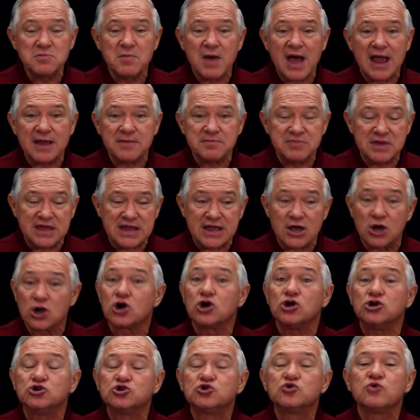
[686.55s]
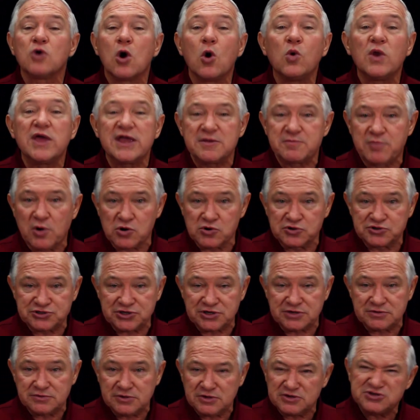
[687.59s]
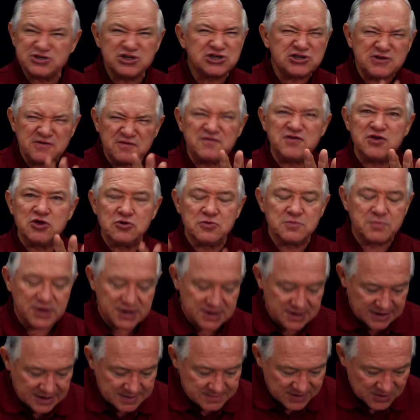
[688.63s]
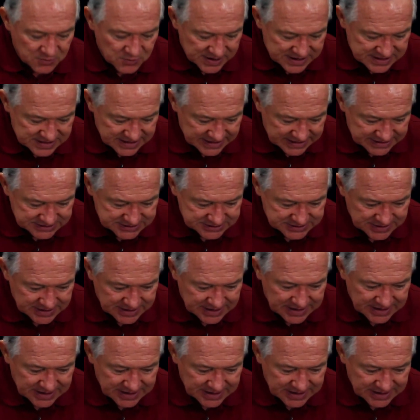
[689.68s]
might be a controlling person. Just a few, but let me read these.